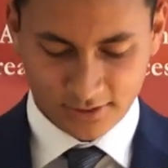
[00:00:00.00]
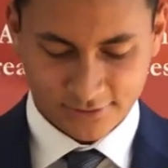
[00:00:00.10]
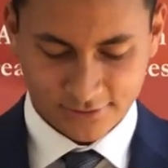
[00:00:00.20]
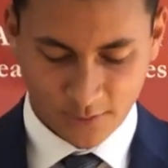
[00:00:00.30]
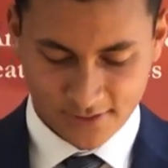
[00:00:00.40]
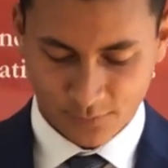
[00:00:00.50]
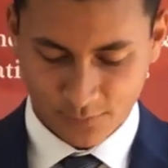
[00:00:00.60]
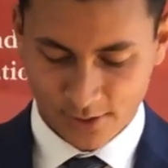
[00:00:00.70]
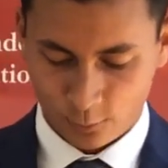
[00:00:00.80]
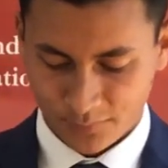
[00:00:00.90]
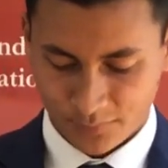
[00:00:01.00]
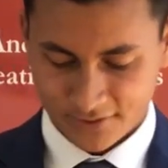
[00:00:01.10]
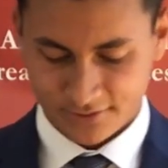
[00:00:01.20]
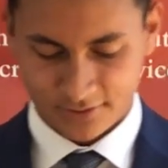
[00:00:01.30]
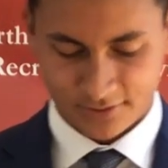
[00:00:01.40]
He taught me that no matter who a
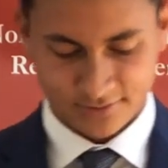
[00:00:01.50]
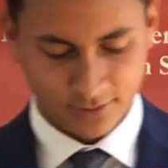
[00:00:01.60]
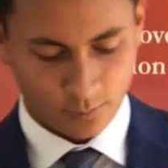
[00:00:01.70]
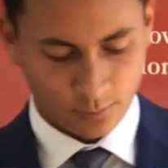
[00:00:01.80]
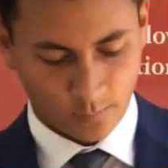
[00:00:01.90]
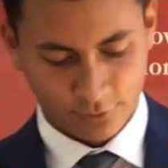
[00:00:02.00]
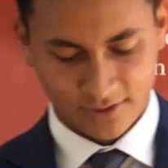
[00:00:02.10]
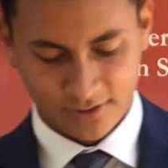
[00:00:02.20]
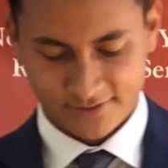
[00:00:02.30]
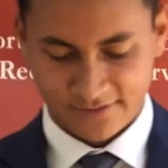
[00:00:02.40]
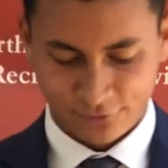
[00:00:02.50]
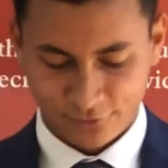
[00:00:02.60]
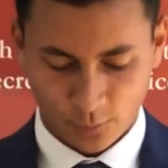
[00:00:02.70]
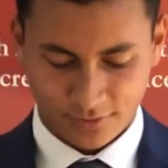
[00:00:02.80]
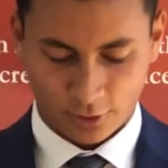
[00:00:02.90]
person is, whether it is a
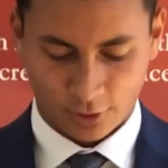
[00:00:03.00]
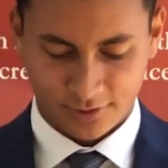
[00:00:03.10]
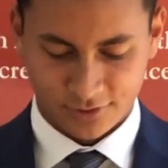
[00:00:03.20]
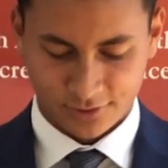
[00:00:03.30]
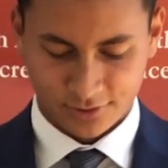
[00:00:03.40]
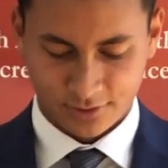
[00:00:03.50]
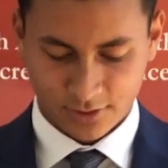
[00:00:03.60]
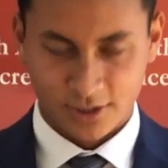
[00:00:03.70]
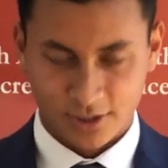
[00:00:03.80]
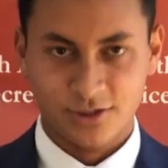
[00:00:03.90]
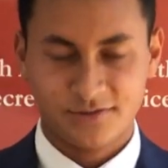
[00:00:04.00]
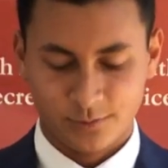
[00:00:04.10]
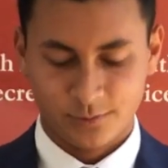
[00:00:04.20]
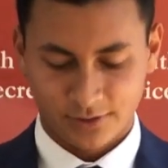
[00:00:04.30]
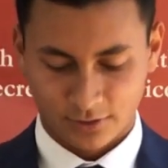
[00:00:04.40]
7-year-old with a heart condition, a new
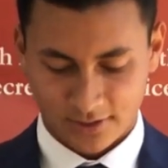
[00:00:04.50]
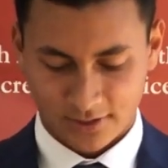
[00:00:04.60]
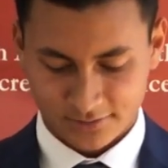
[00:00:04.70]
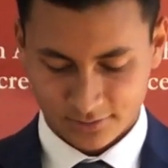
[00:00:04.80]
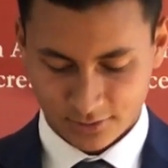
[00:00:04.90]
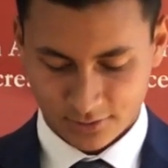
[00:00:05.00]
student in class,